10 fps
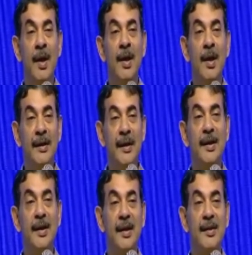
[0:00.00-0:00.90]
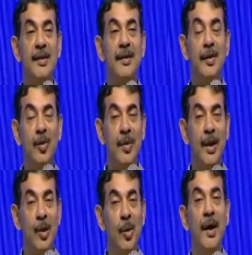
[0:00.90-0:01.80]
These are considered to be
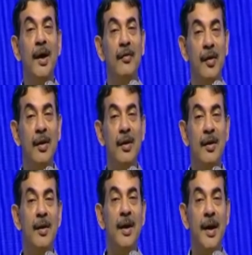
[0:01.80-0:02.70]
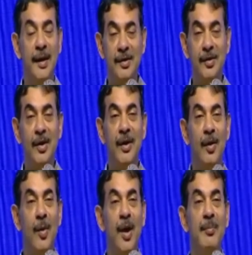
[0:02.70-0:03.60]
low-end work. It does not
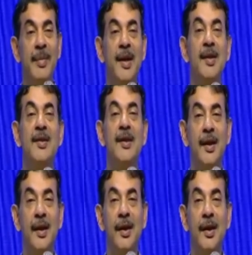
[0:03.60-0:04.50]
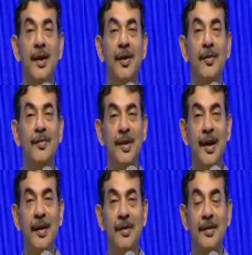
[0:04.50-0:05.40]
require PhD kind of
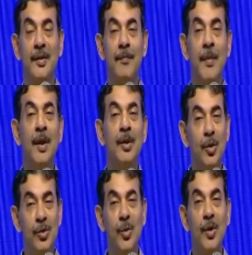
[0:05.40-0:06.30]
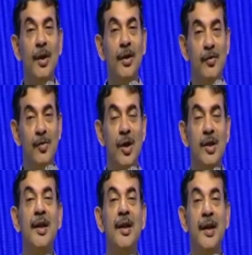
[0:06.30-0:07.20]
skills. No student of
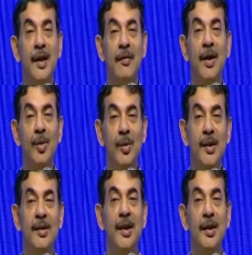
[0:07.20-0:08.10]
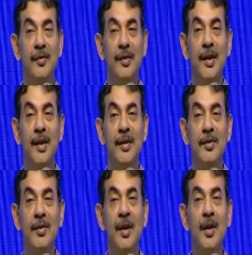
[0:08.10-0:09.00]
Georgia Tech will do these kind of things.